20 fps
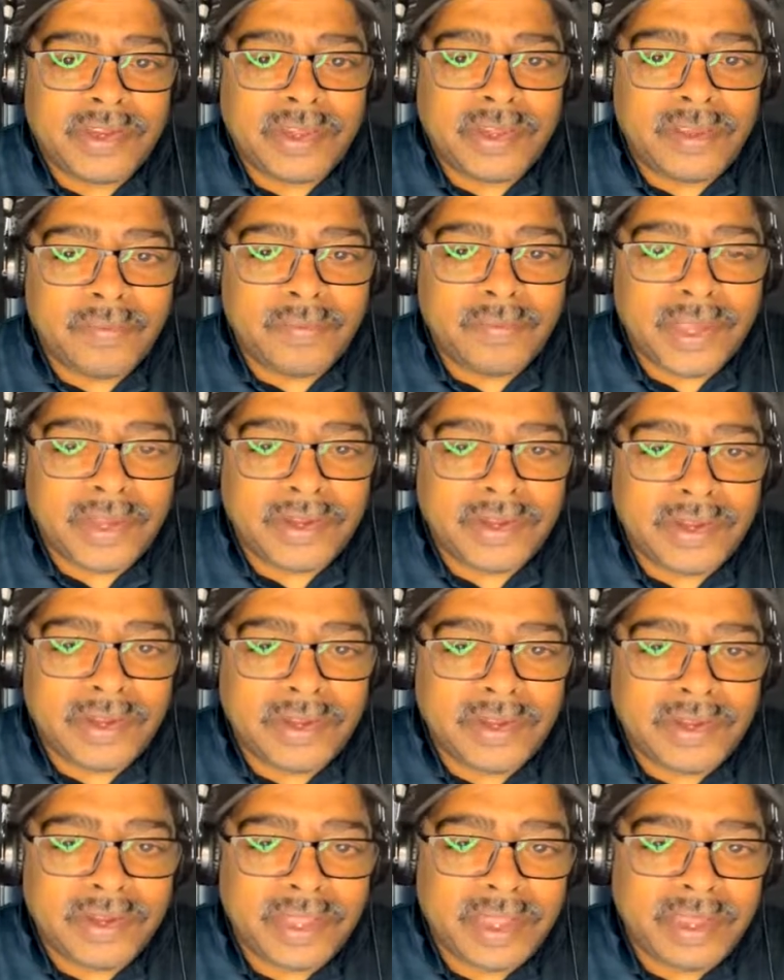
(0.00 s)
I see your
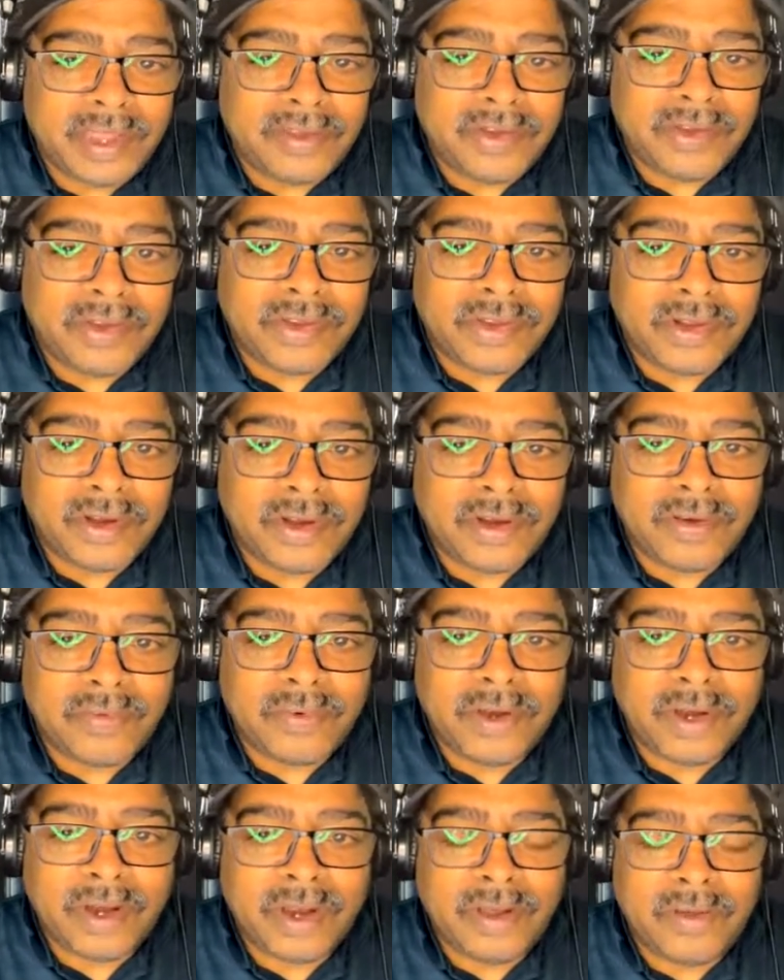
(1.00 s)
message. Thank you, sir.
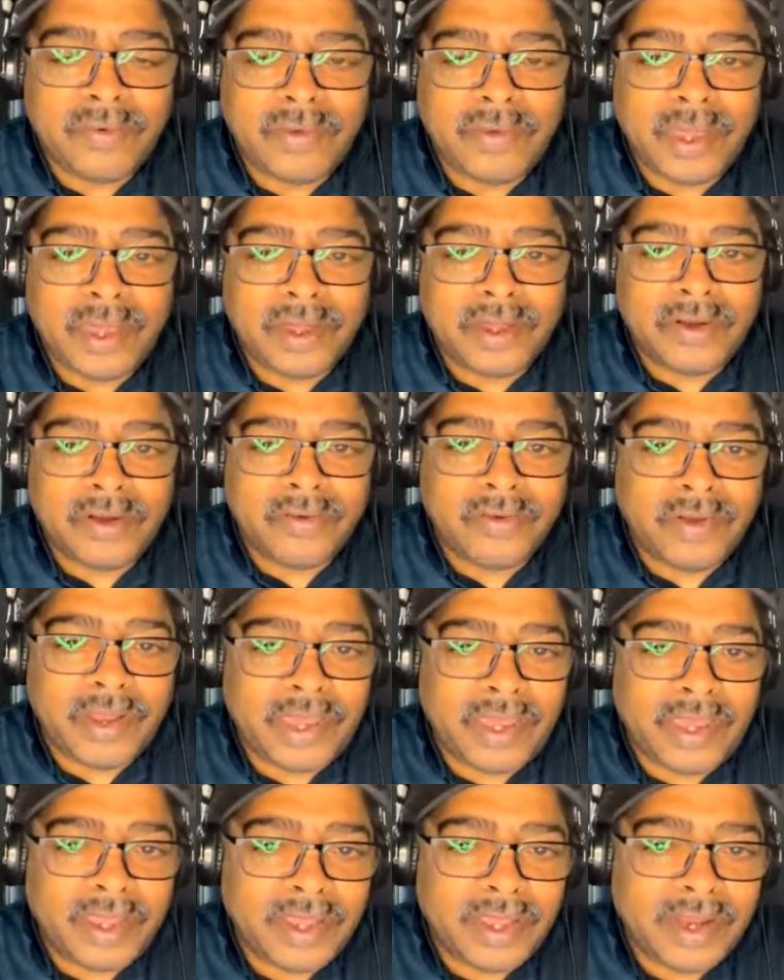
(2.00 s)
We are
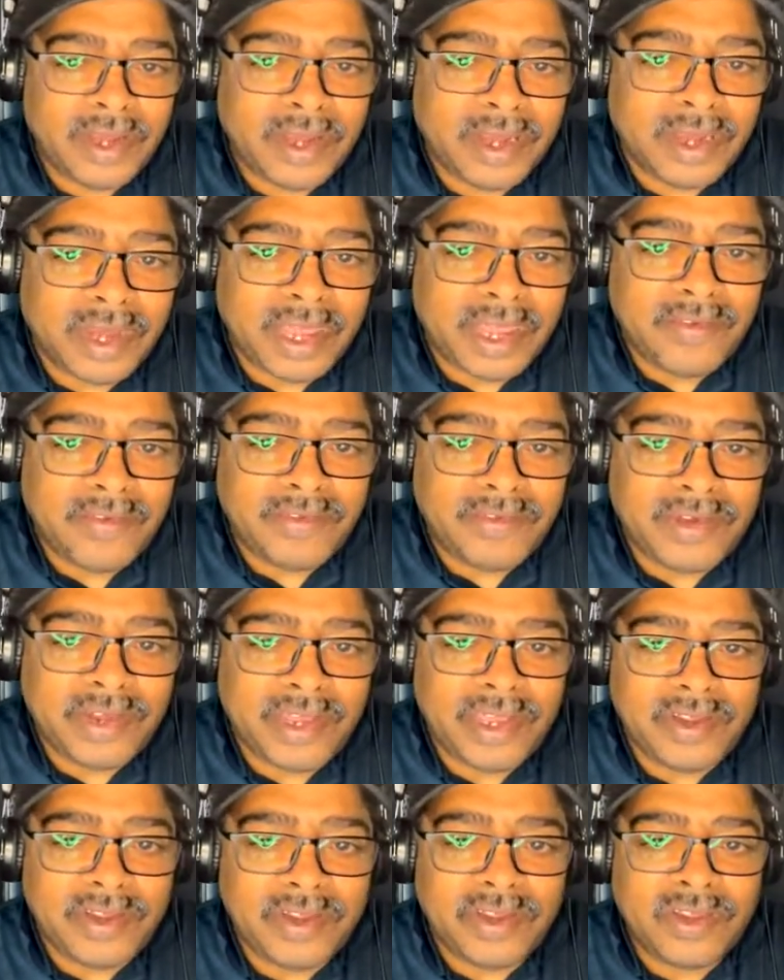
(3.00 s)
great. Life
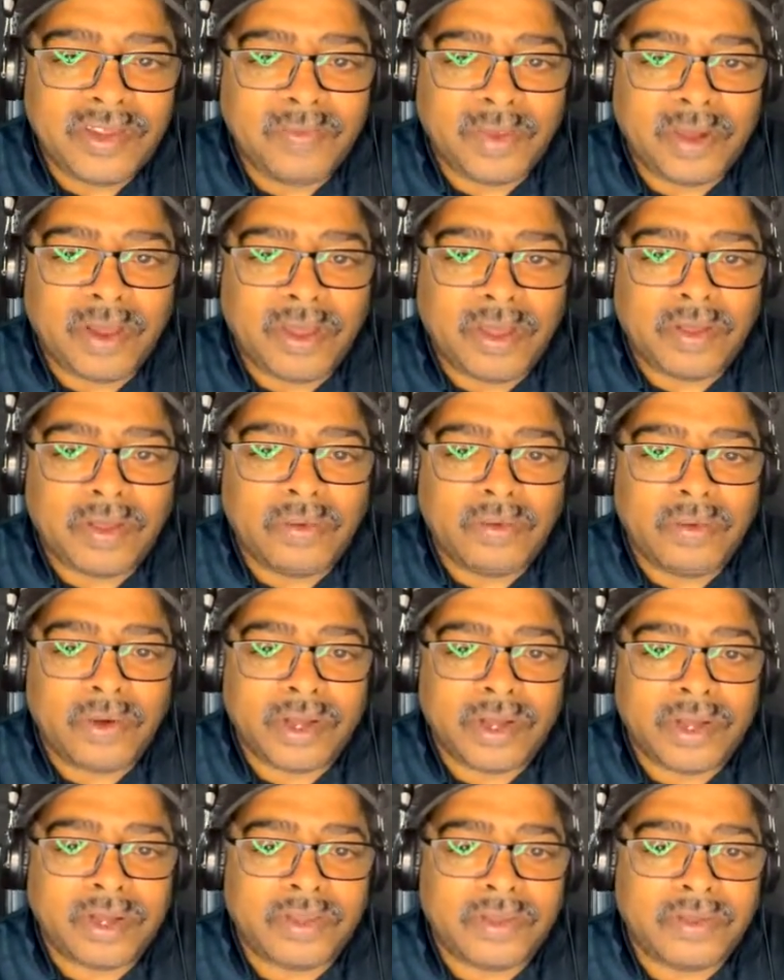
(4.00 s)
changes, but all
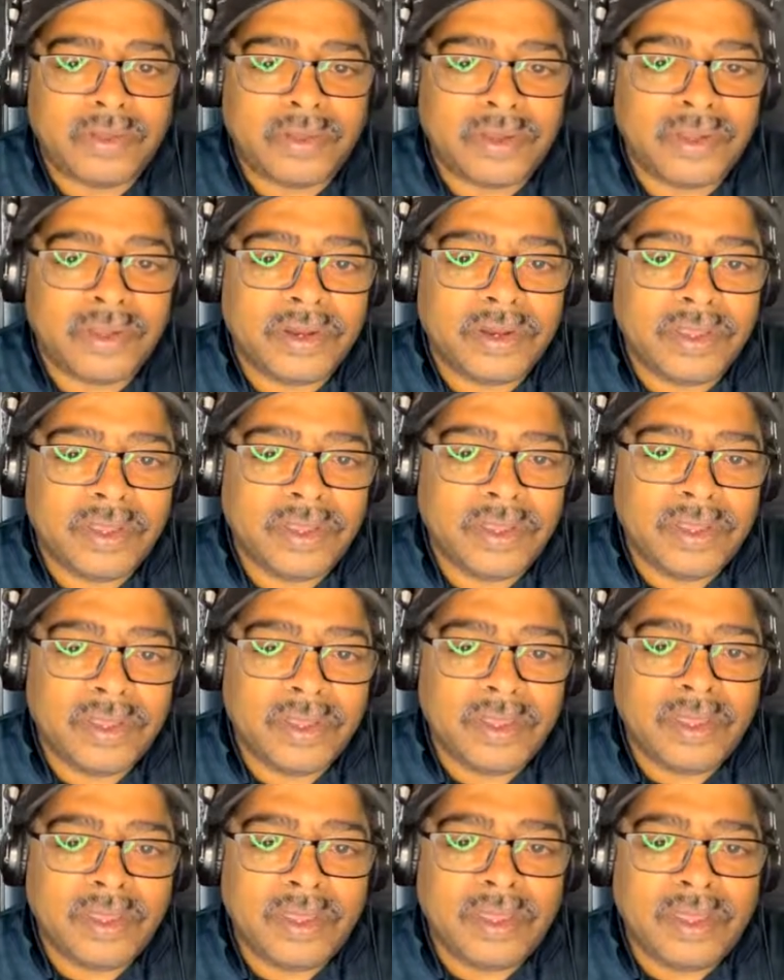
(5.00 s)
worked out good.
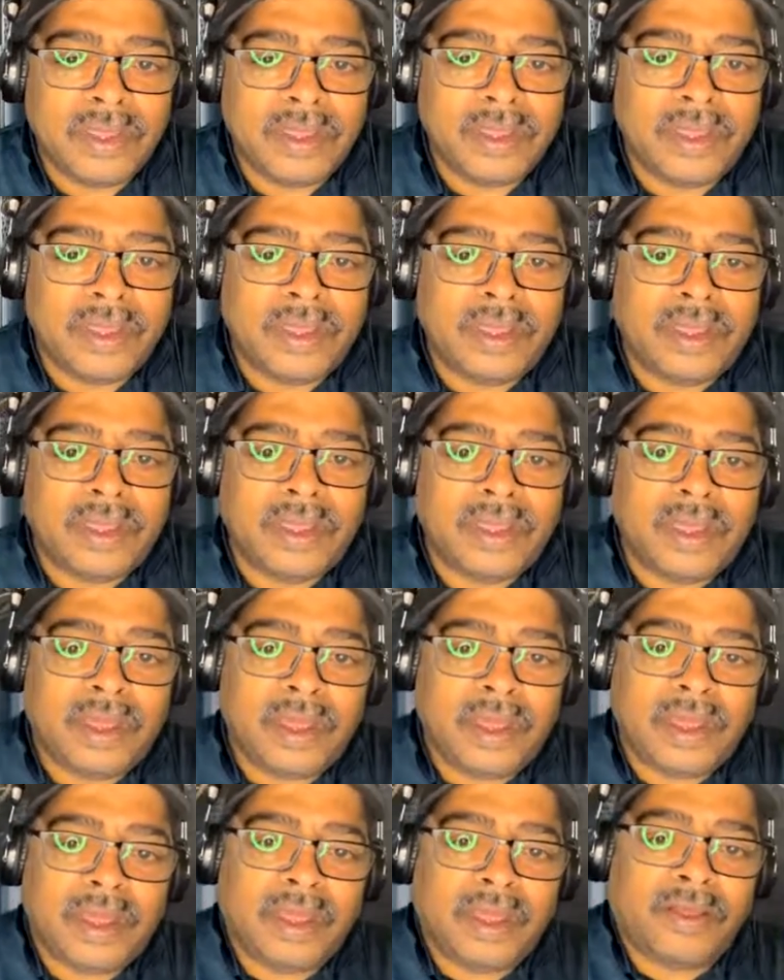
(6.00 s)

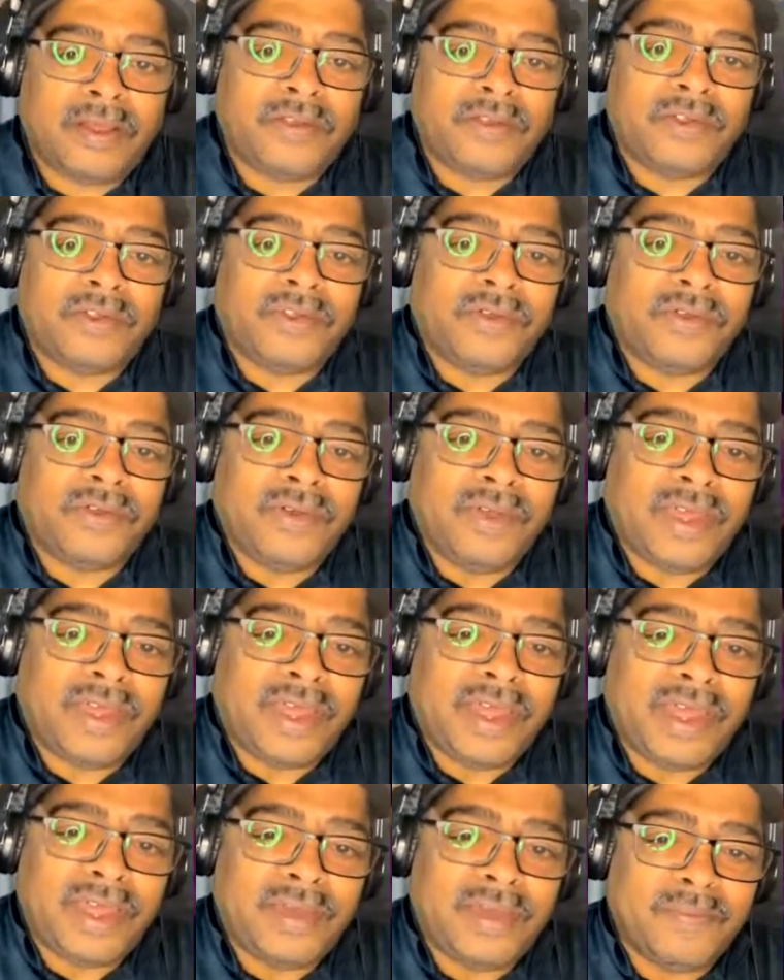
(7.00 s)
I
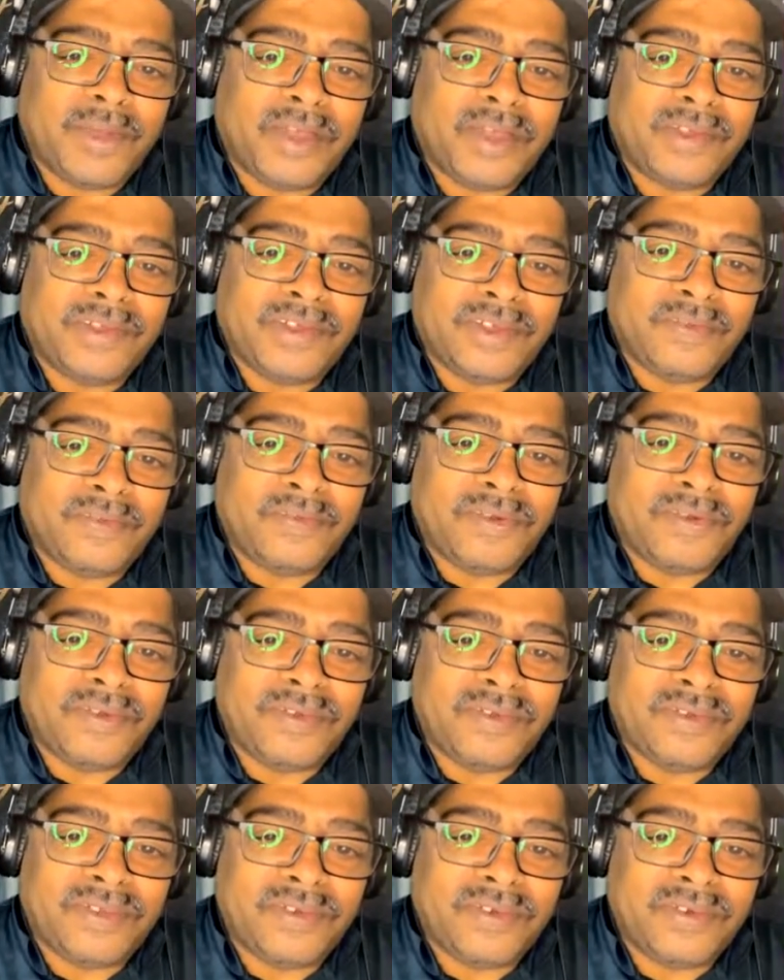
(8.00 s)
am also
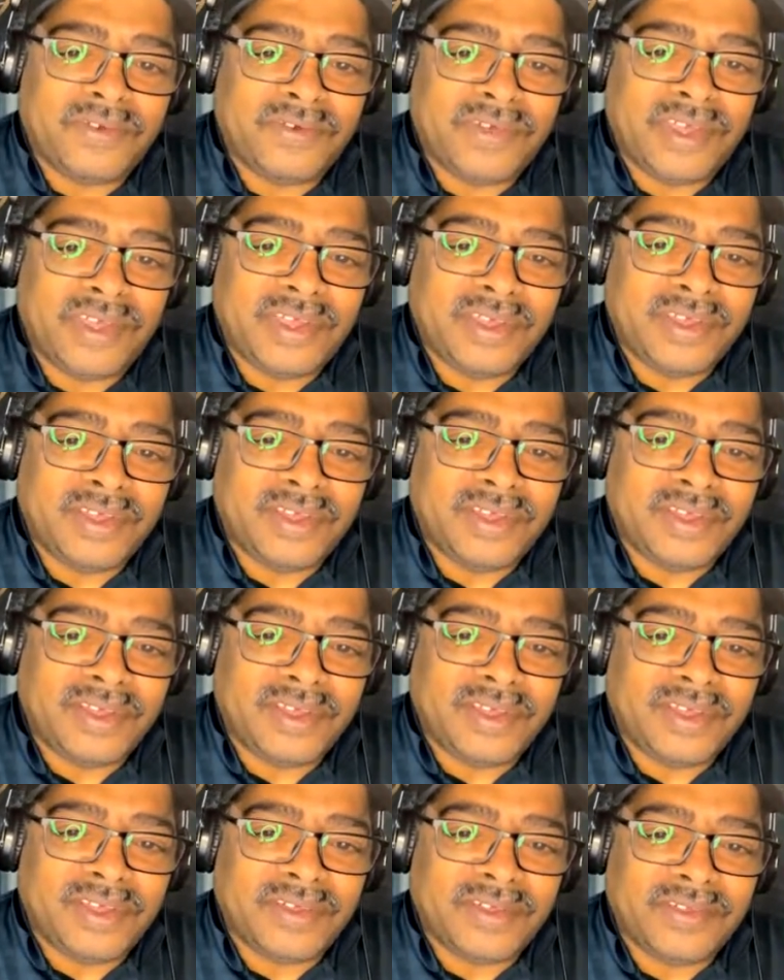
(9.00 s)
pro Tony.
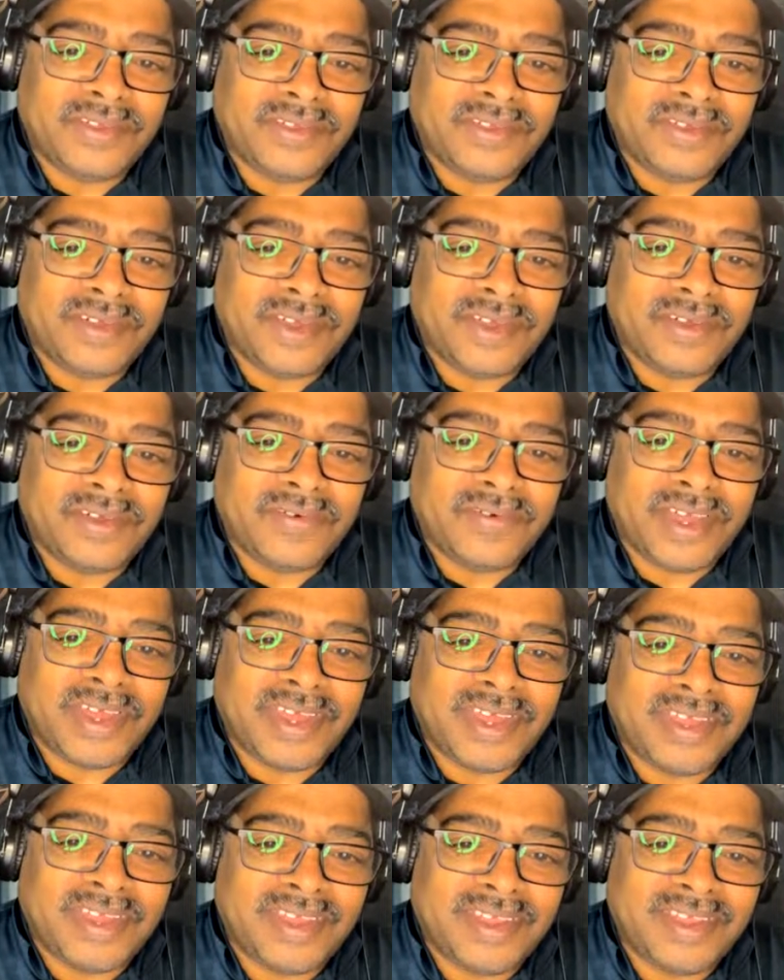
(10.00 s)
Also, you're
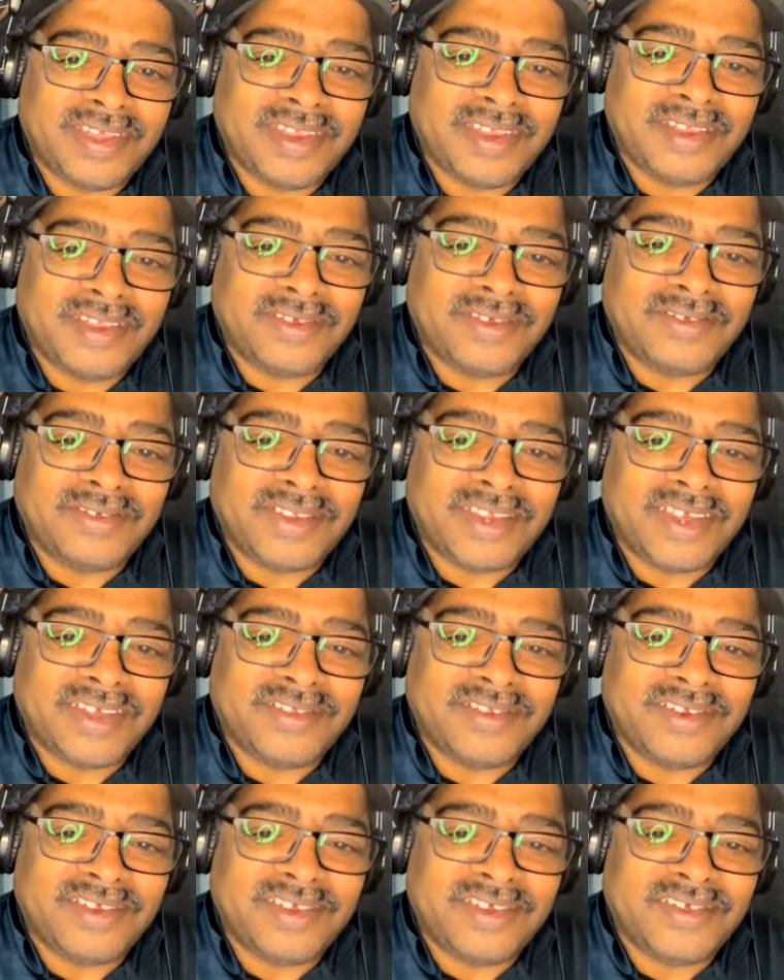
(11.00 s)
right. Don't
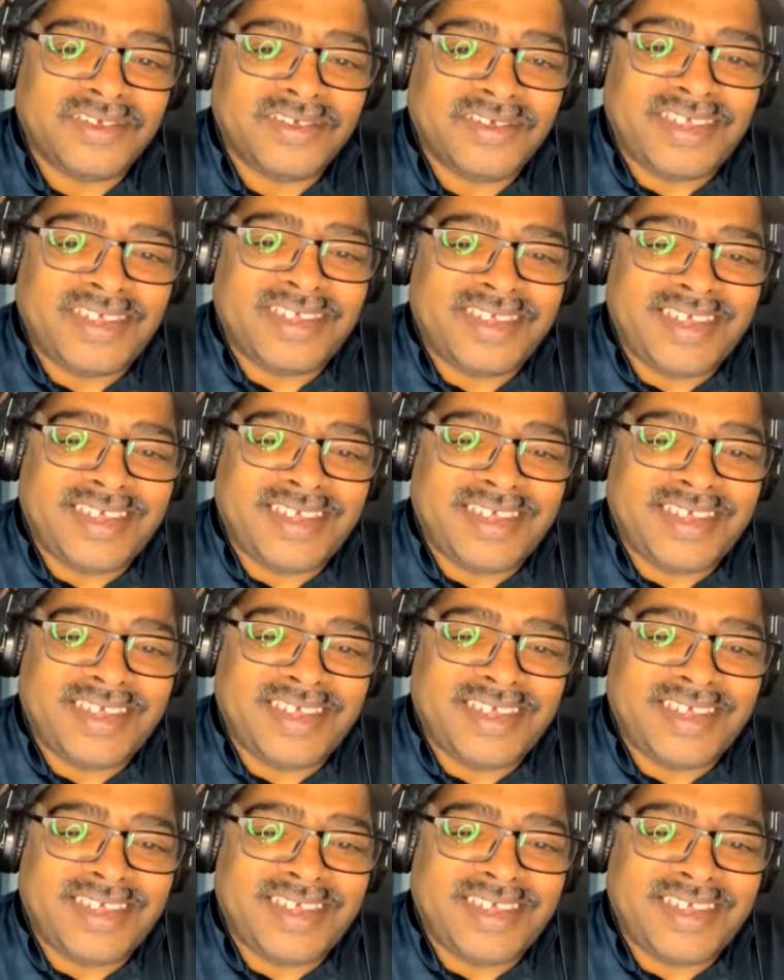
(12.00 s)
tell Jill.